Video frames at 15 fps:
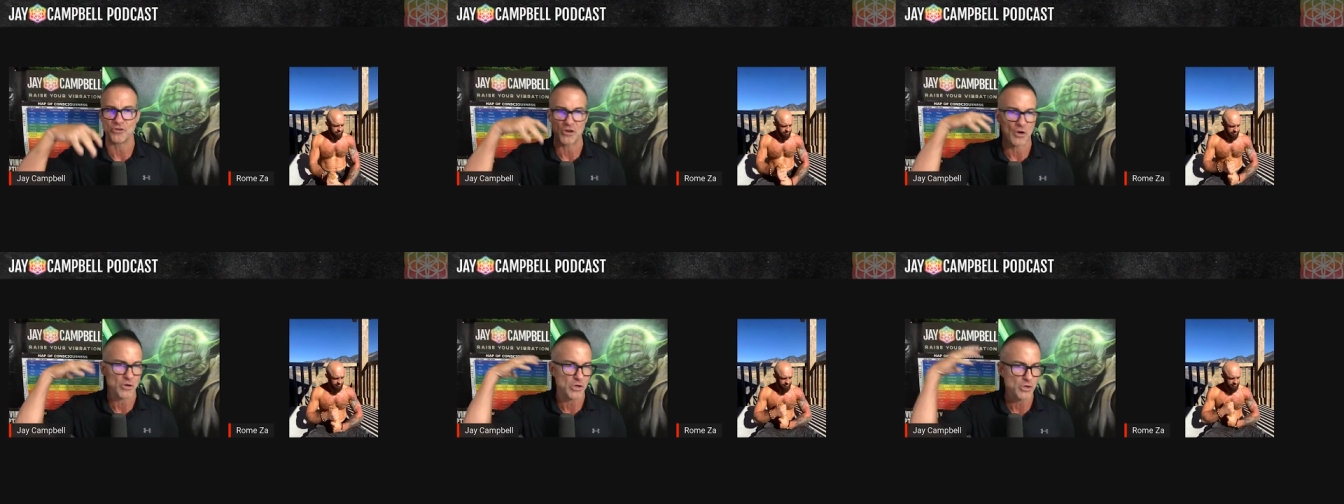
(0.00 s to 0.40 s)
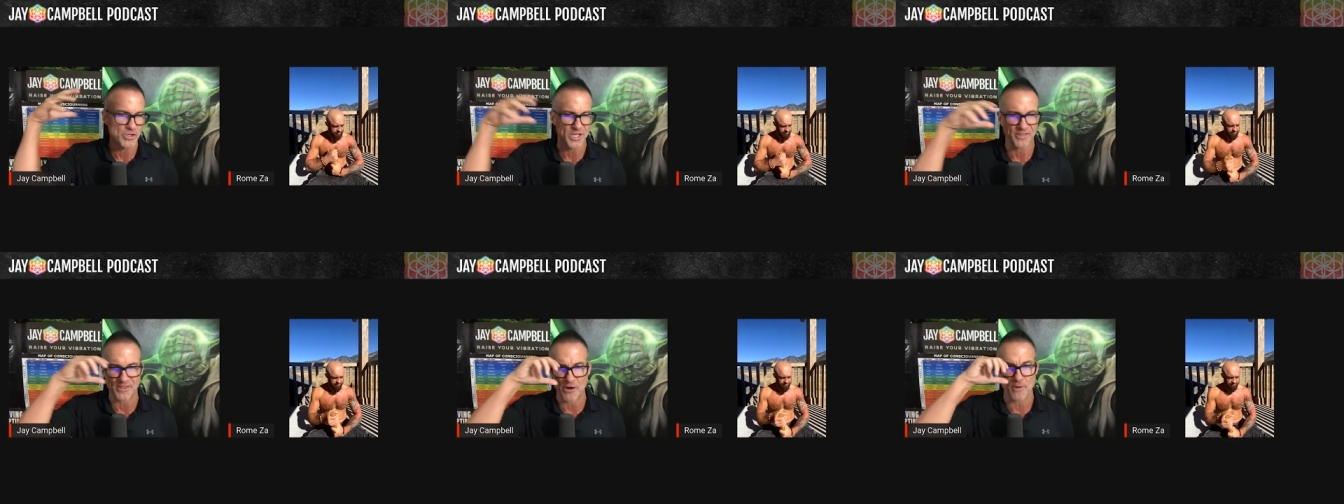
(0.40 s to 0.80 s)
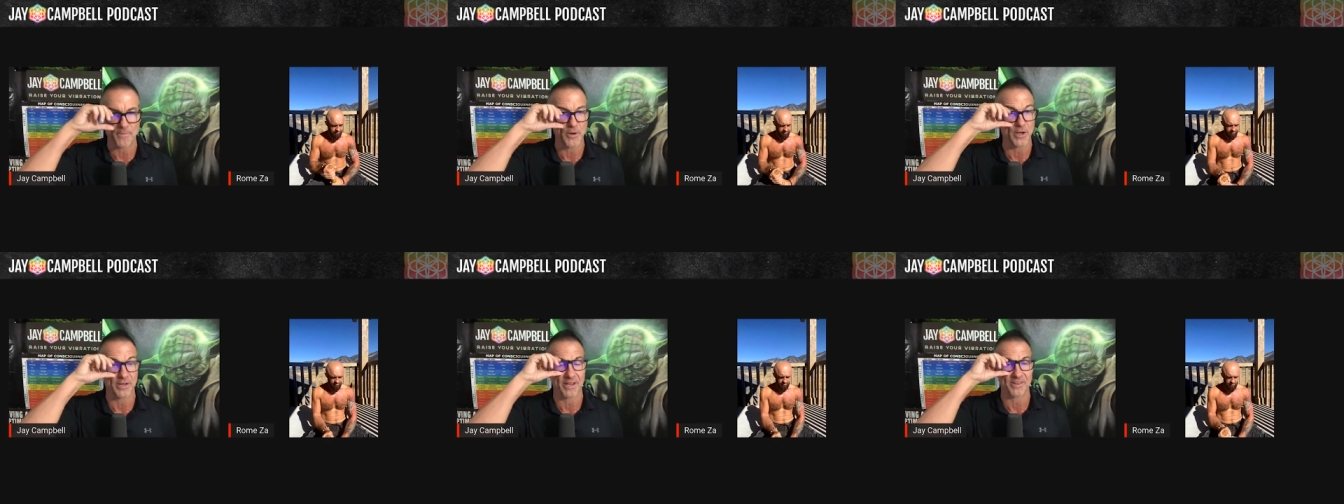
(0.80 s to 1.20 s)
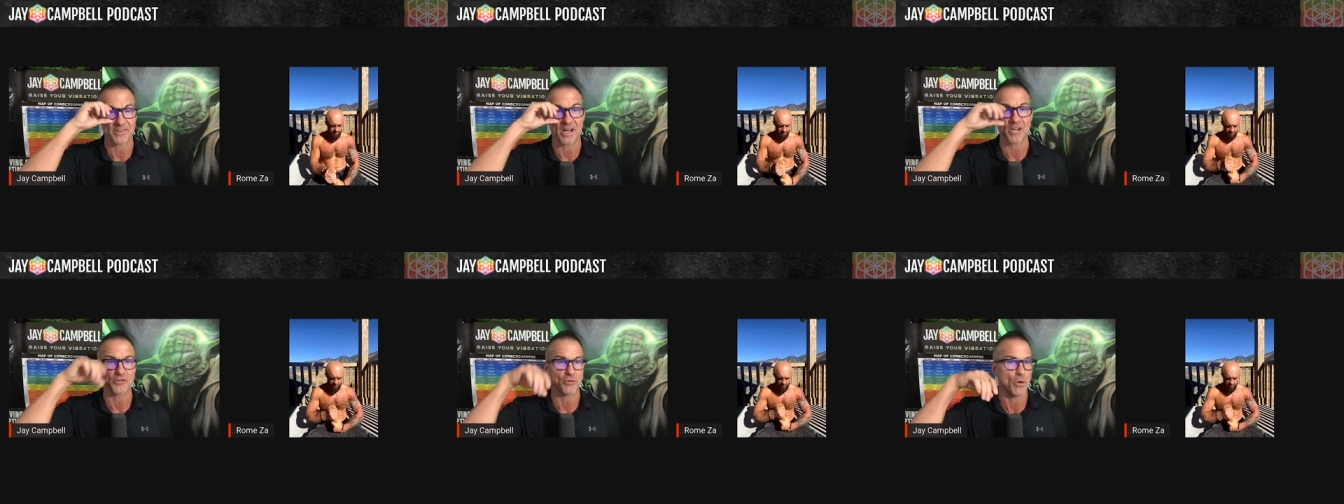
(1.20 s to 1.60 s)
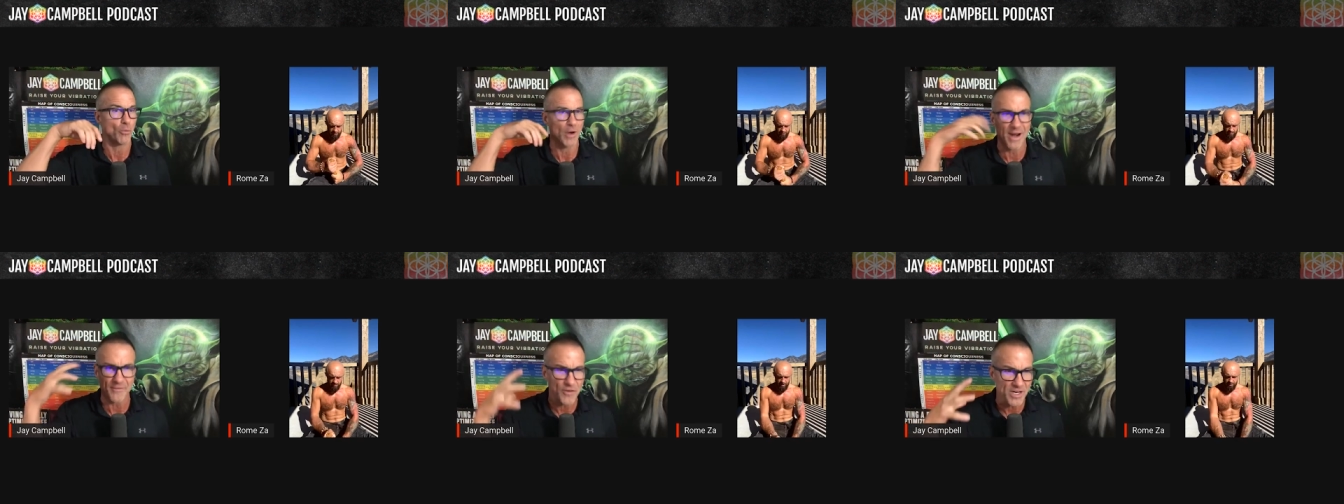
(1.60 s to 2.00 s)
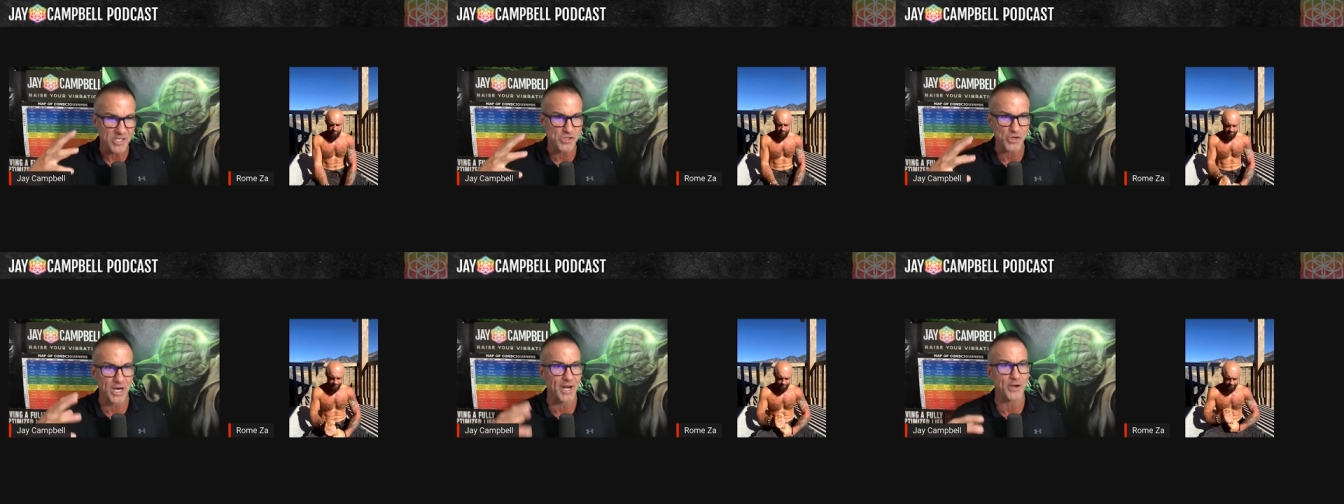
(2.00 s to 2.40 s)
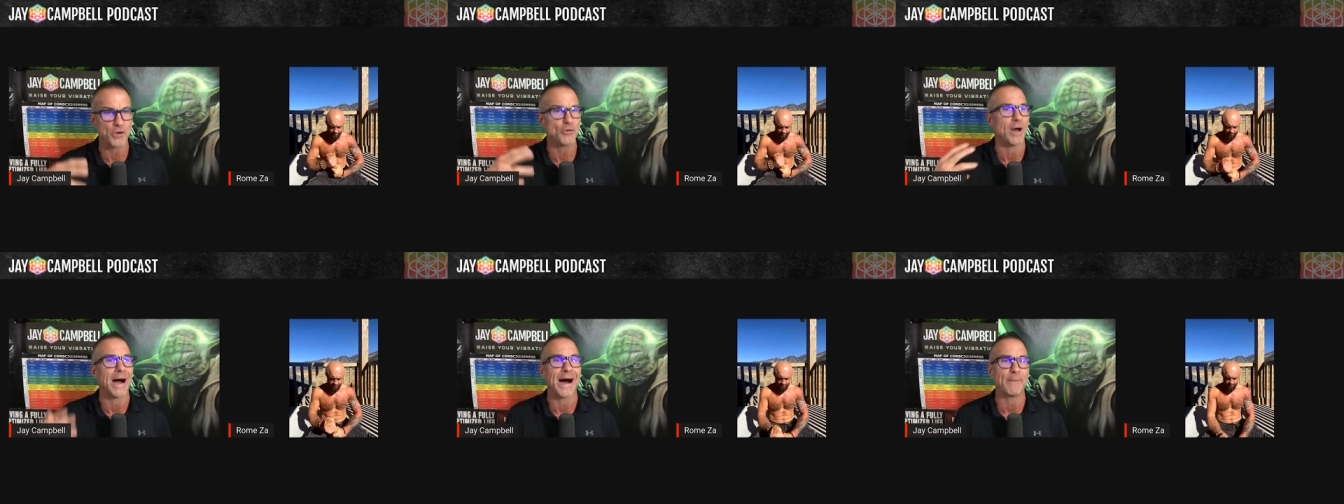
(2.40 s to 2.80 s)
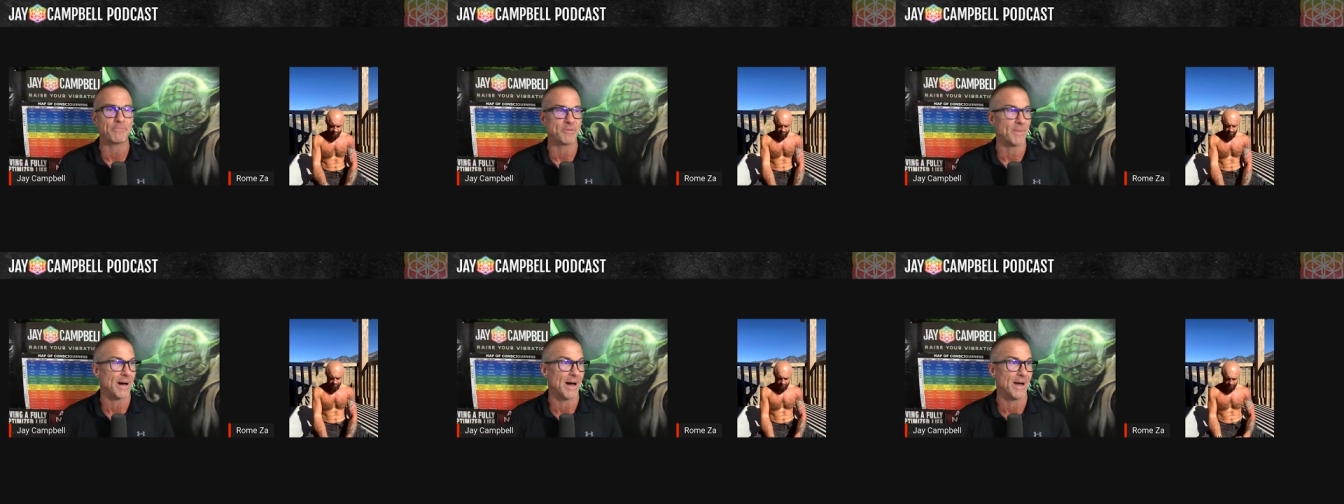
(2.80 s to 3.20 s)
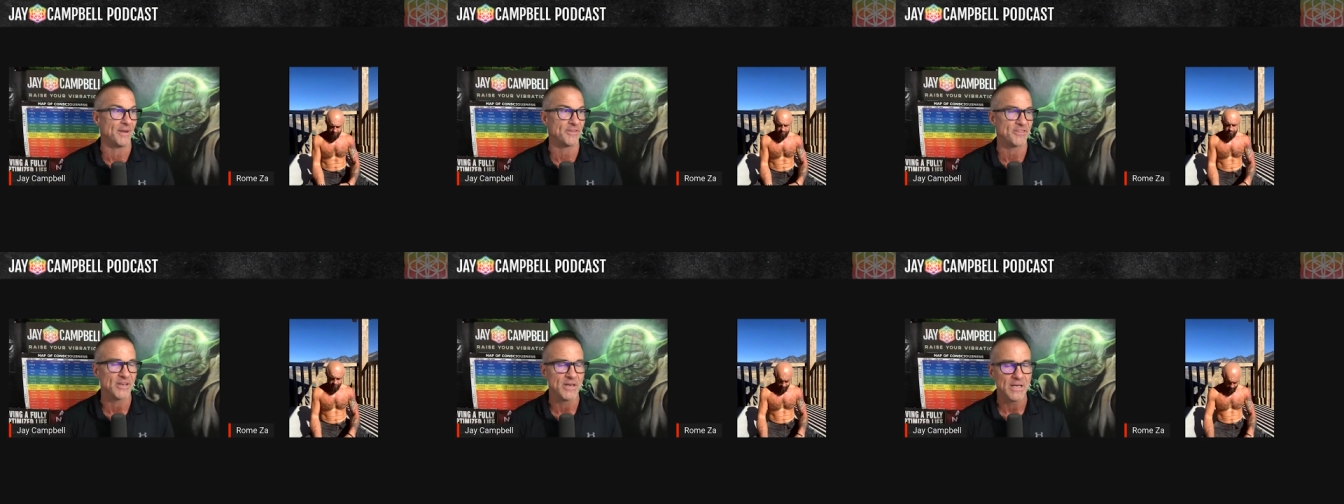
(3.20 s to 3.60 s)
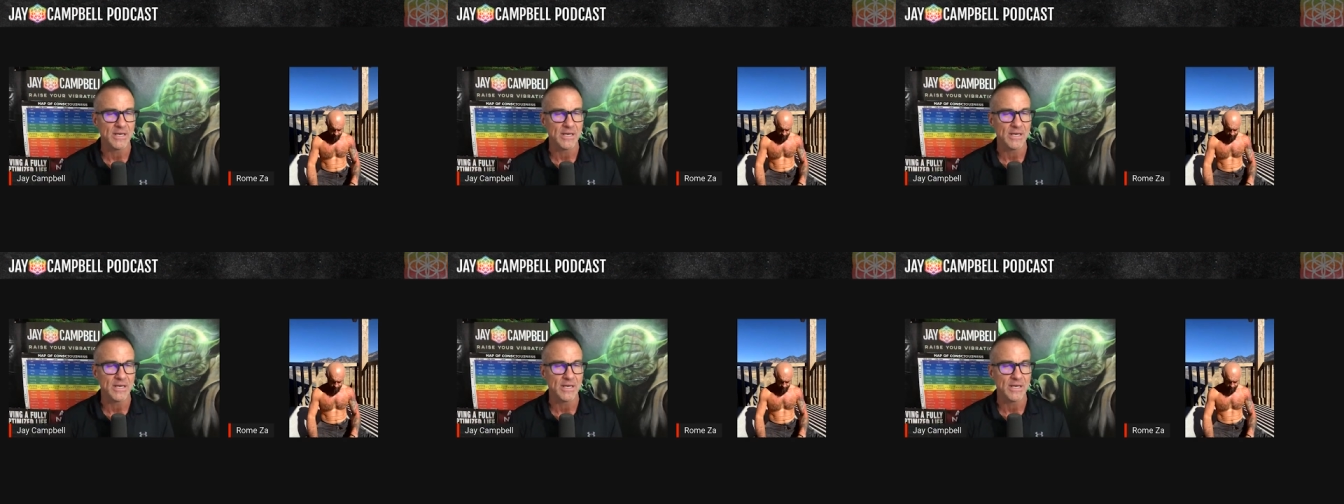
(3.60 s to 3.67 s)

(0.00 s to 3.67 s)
You know, using therapeutic testosterone, whatever it is you got to do to optimize.